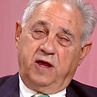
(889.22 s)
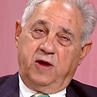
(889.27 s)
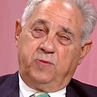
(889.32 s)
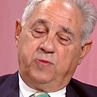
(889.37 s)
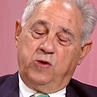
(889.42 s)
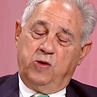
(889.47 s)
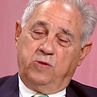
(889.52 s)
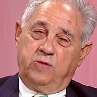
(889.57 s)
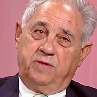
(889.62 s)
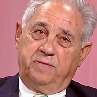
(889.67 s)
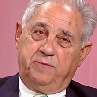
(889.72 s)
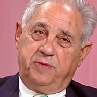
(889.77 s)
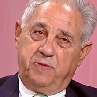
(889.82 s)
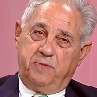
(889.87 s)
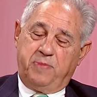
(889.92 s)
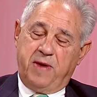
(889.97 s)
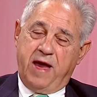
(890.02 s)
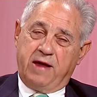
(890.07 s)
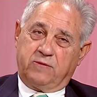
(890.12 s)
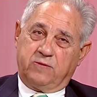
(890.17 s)
Airport will be
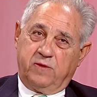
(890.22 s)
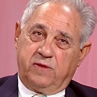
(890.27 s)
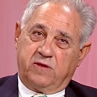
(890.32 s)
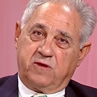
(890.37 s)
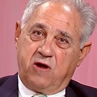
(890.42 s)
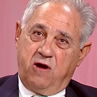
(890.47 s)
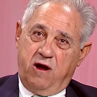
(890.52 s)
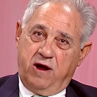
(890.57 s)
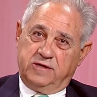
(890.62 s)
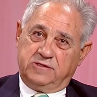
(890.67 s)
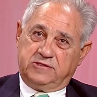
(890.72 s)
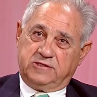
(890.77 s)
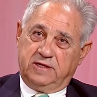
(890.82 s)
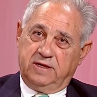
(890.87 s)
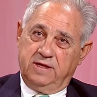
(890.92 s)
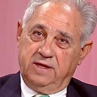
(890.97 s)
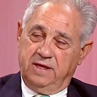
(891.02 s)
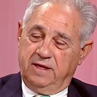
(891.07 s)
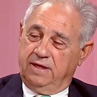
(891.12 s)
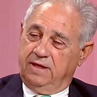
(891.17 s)
packed with cars.
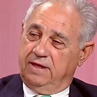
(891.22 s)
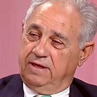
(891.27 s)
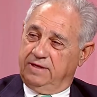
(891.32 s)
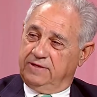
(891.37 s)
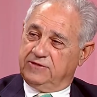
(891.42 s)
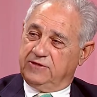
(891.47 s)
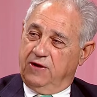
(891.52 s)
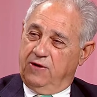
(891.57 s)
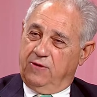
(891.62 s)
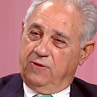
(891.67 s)
So